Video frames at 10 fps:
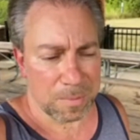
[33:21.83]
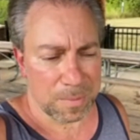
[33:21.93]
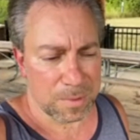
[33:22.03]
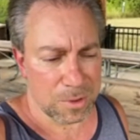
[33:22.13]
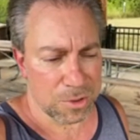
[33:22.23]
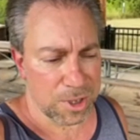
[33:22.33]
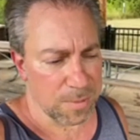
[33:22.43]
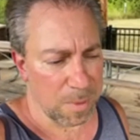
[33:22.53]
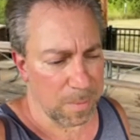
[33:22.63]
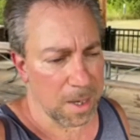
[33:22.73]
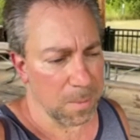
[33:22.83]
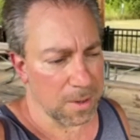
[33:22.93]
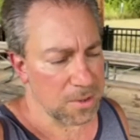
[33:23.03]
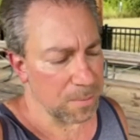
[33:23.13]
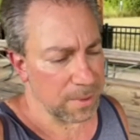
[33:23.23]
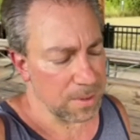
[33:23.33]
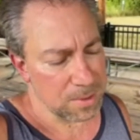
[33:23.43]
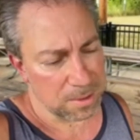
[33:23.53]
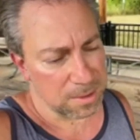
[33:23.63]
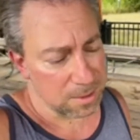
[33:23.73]
just changed my mind about some things
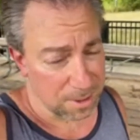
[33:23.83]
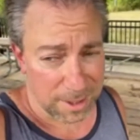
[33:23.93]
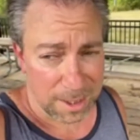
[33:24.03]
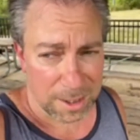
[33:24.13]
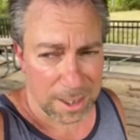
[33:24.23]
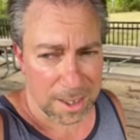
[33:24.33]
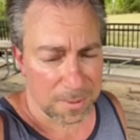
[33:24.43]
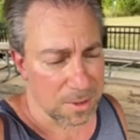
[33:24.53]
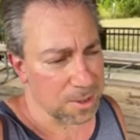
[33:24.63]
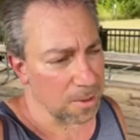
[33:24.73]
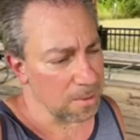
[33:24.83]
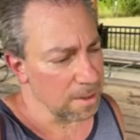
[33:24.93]
and deleted a lot of it. So,